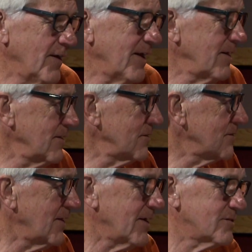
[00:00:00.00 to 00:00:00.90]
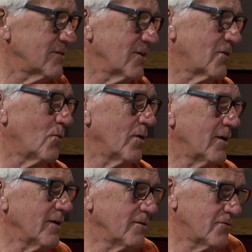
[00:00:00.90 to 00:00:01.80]
that is, that's a, quite
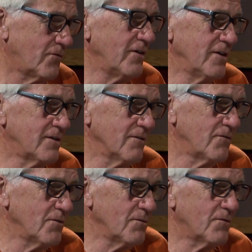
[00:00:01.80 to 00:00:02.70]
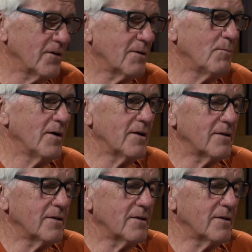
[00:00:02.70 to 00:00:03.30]
a feat if you think about it.